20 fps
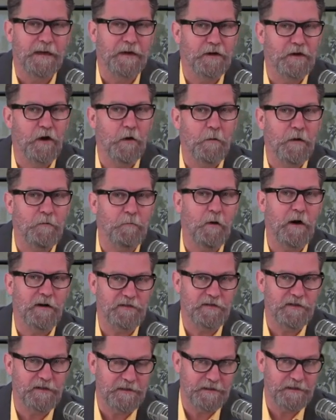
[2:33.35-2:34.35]
No one
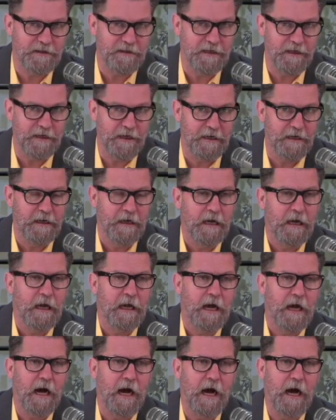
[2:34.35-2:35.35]
watches CNN.
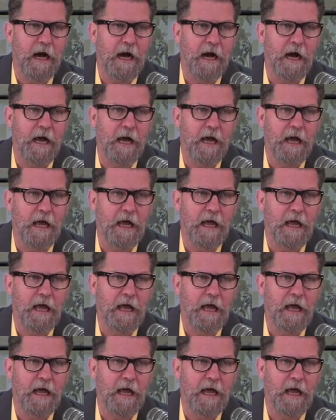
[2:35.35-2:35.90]
Uh,